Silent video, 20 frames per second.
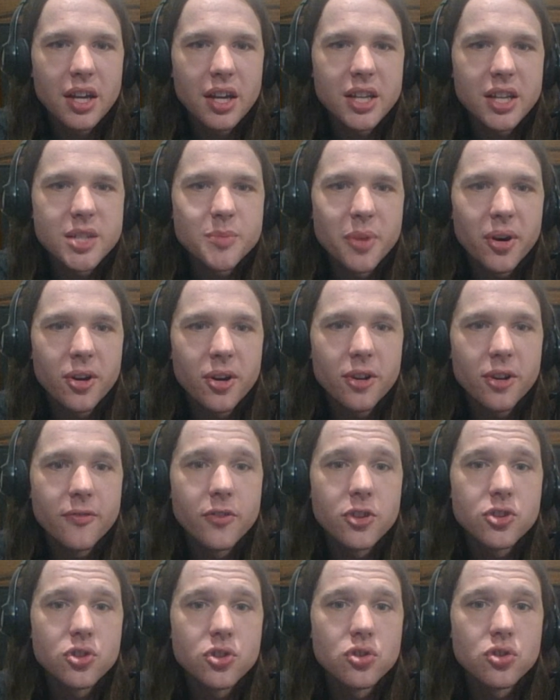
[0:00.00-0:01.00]
as part of the
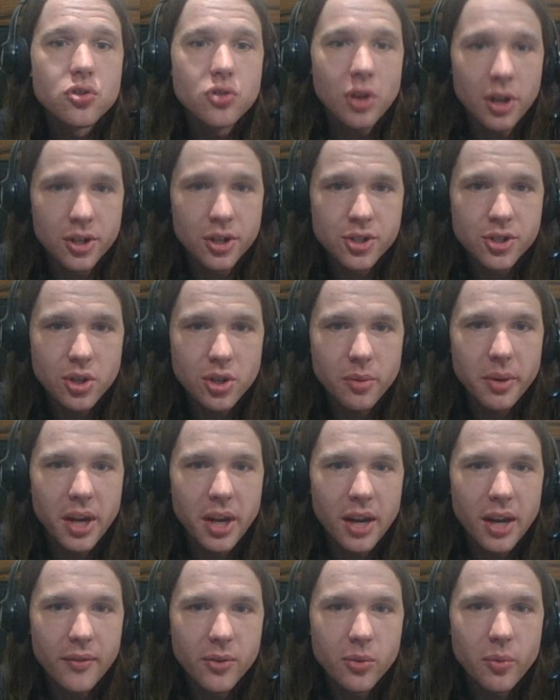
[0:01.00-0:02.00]
structure would
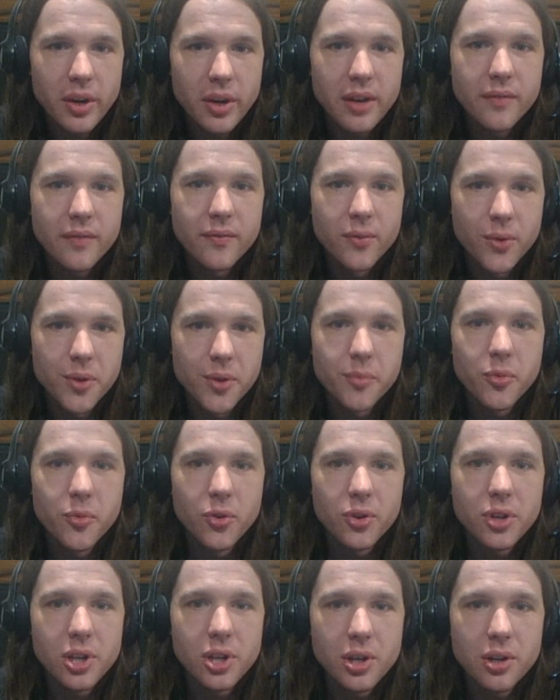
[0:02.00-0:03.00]
have to wait 4 more
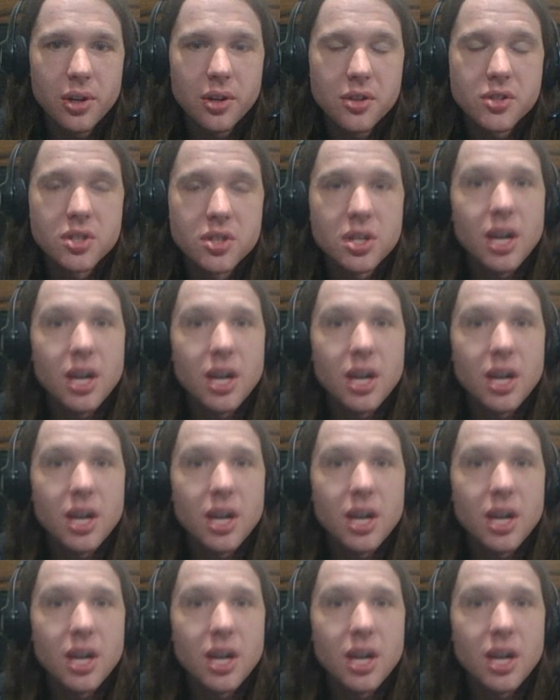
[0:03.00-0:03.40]
years.